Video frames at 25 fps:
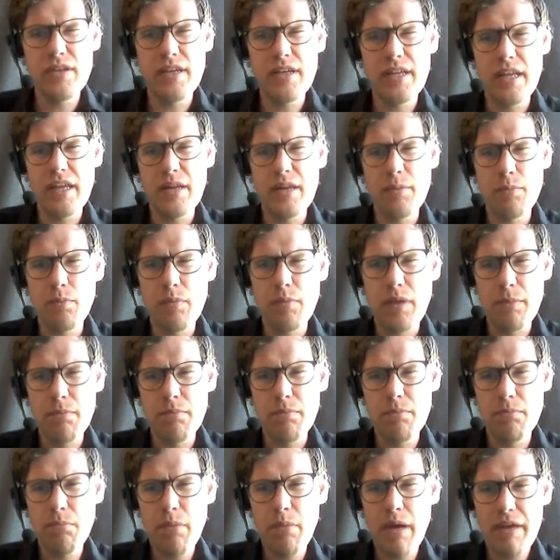
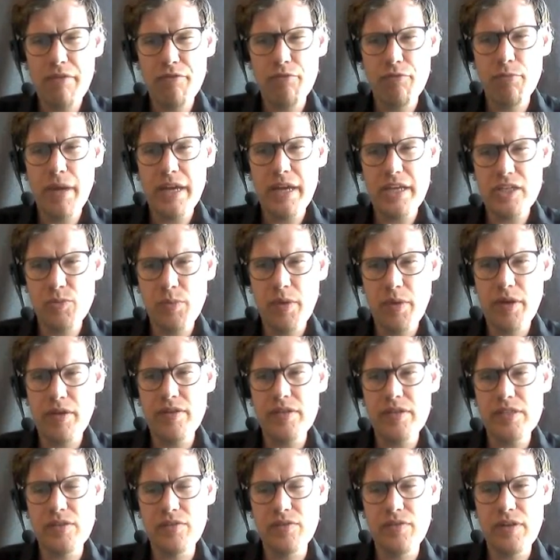from my
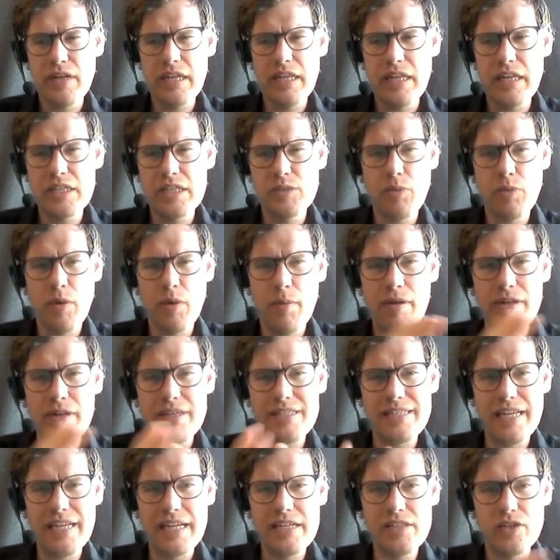experience of CLIL, it's primarily
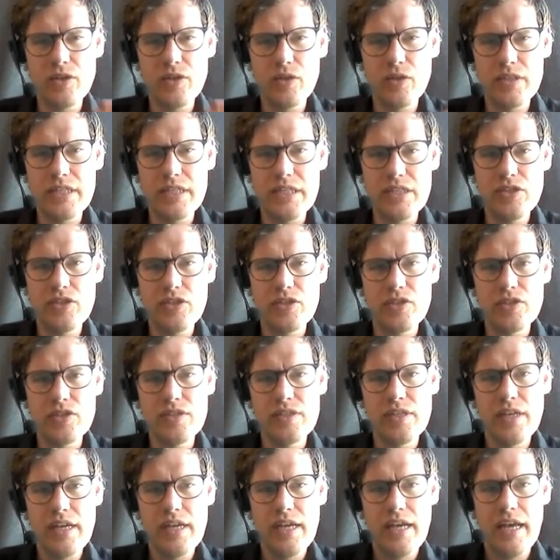state school
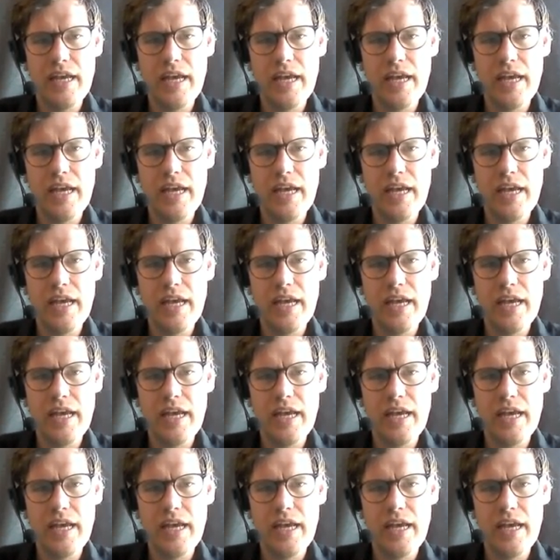teachers,